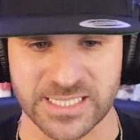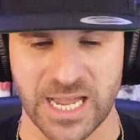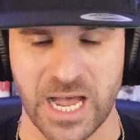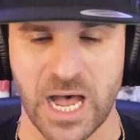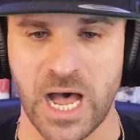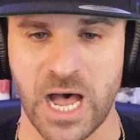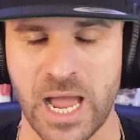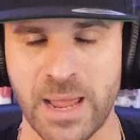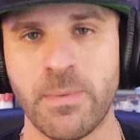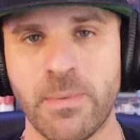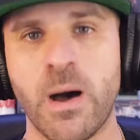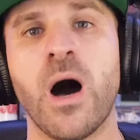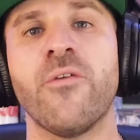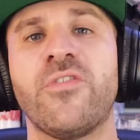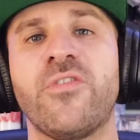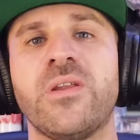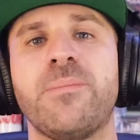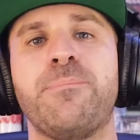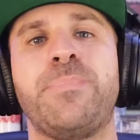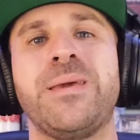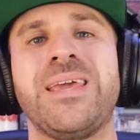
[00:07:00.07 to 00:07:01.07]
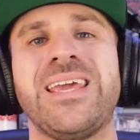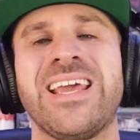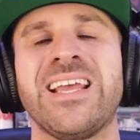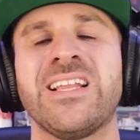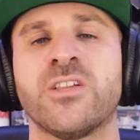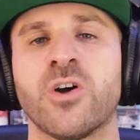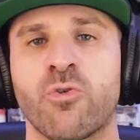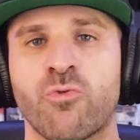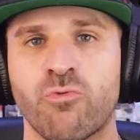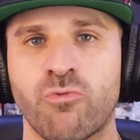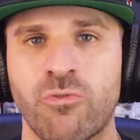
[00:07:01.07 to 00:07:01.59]
time of it
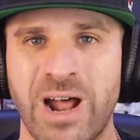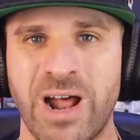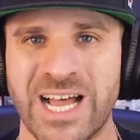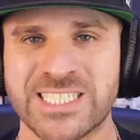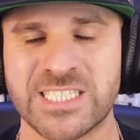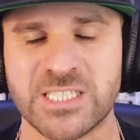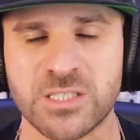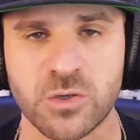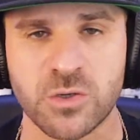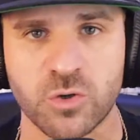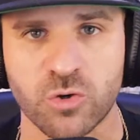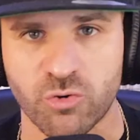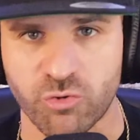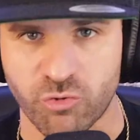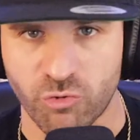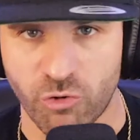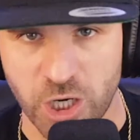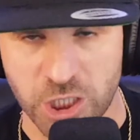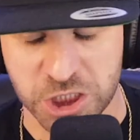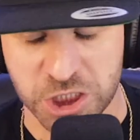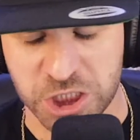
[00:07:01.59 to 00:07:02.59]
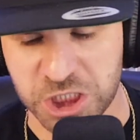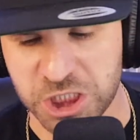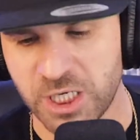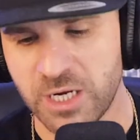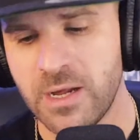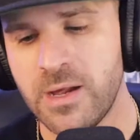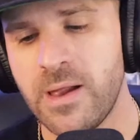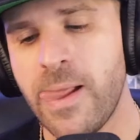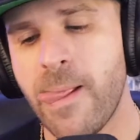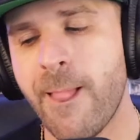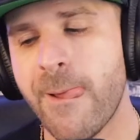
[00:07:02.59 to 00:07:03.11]
being the roster crunch.
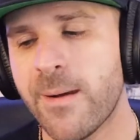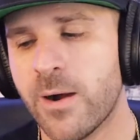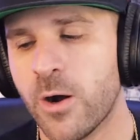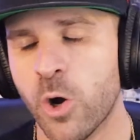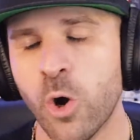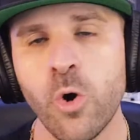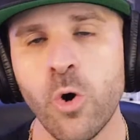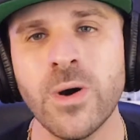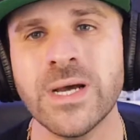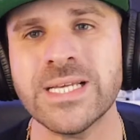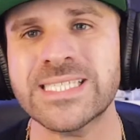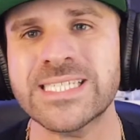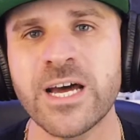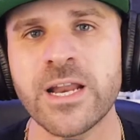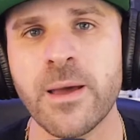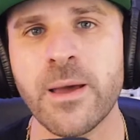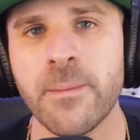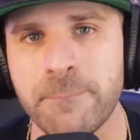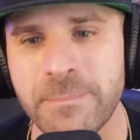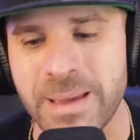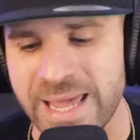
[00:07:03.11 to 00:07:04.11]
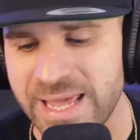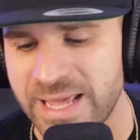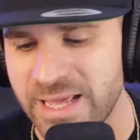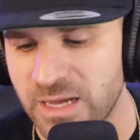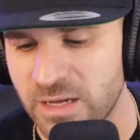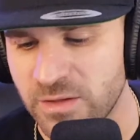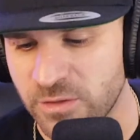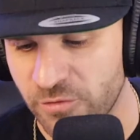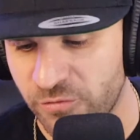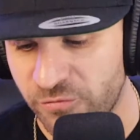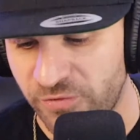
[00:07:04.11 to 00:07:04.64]
Who is going to
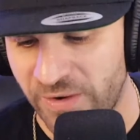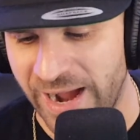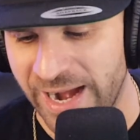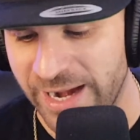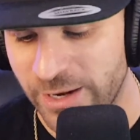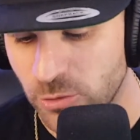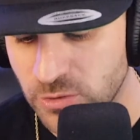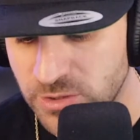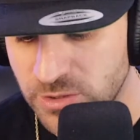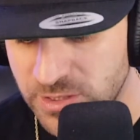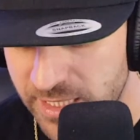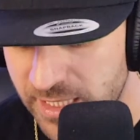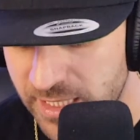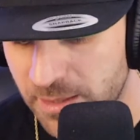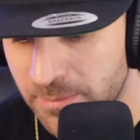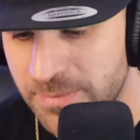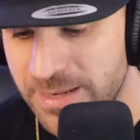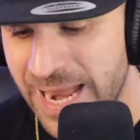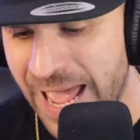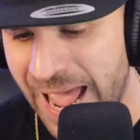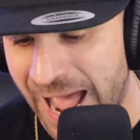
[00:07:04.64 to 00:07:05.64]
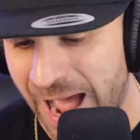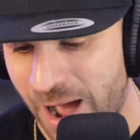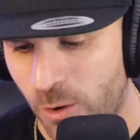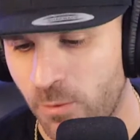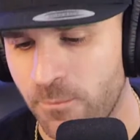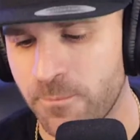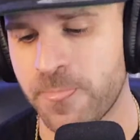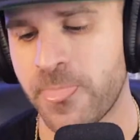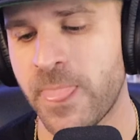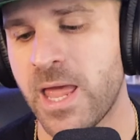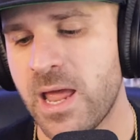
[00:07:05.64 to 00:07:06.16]
make the final team?
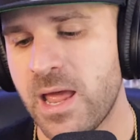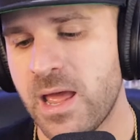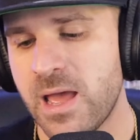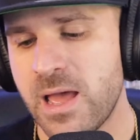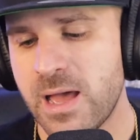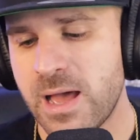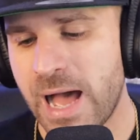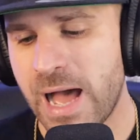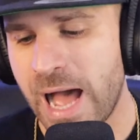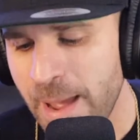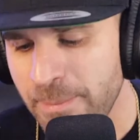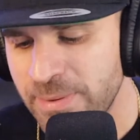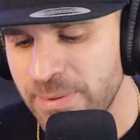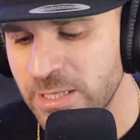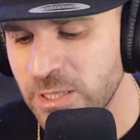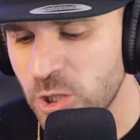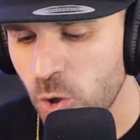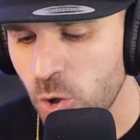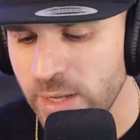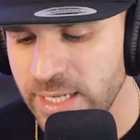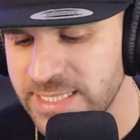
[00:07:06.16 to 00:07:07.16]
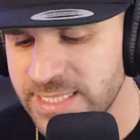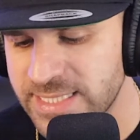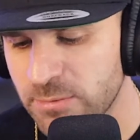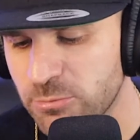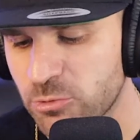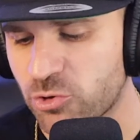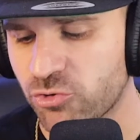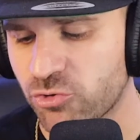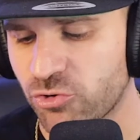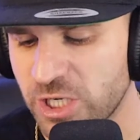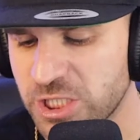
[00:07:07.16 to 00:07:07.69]
Now, I've been doing
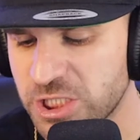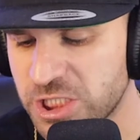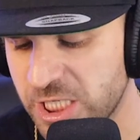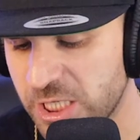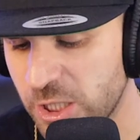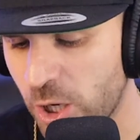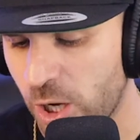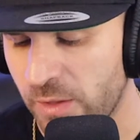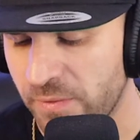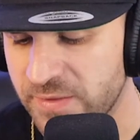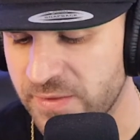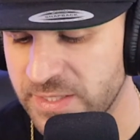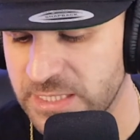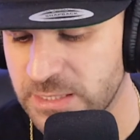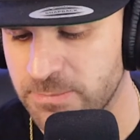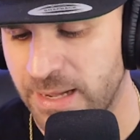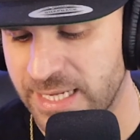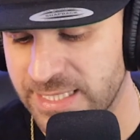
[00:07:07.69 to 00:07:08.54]
some crunching on this